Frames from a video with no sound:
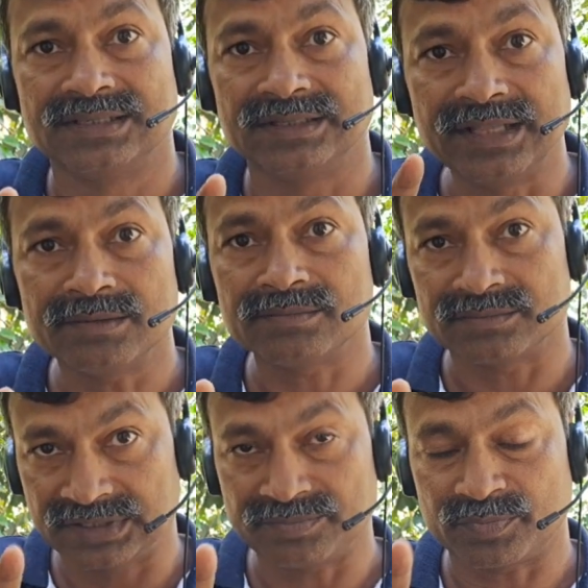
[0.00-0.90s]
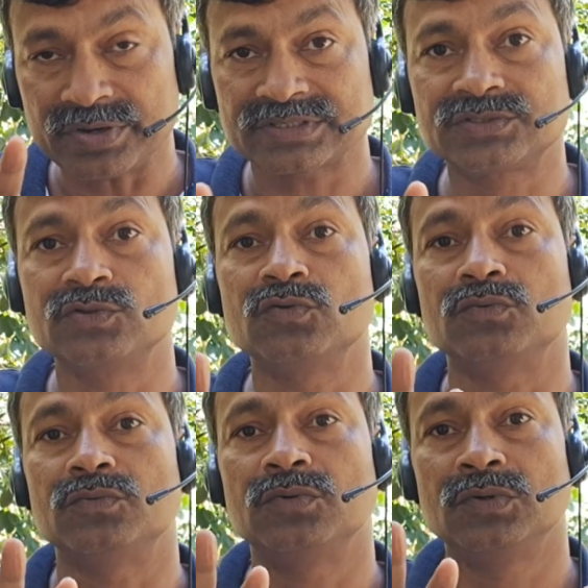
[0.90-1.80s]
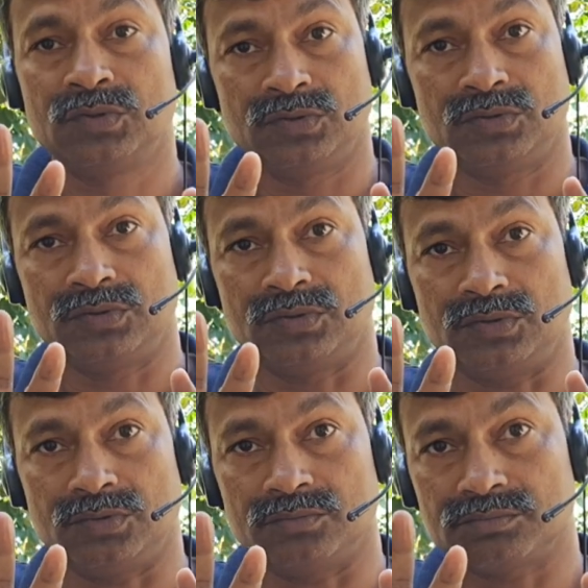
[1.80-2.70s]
them the products to uh,